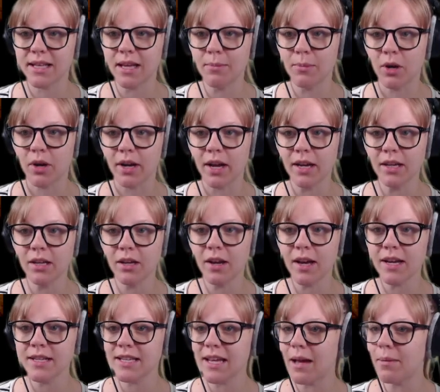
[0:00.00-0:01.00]
Come on, aren't you
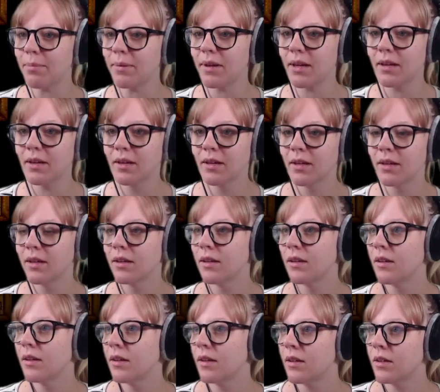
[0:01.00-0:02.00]
guys happy?
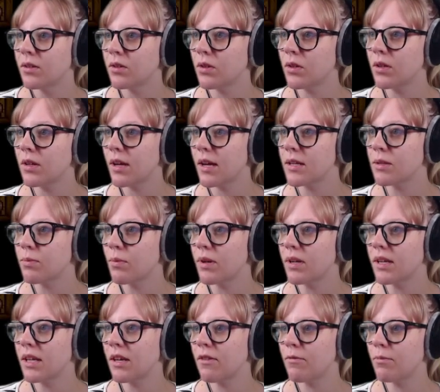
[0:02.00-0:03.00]
Don't you guys
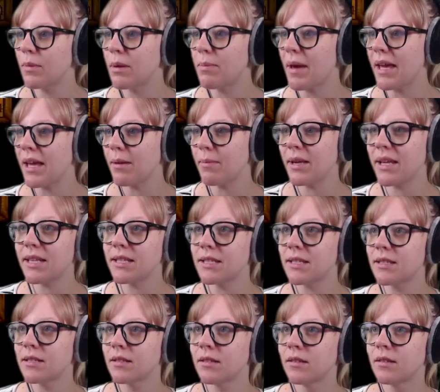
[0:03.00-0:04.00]
want to give me
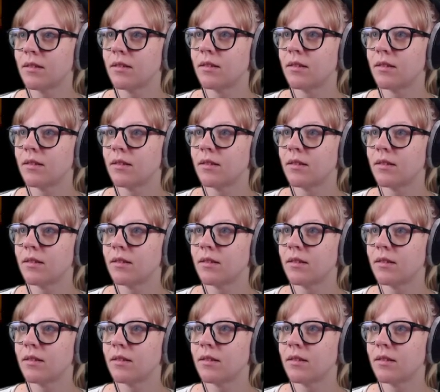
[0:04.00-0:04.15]
babies?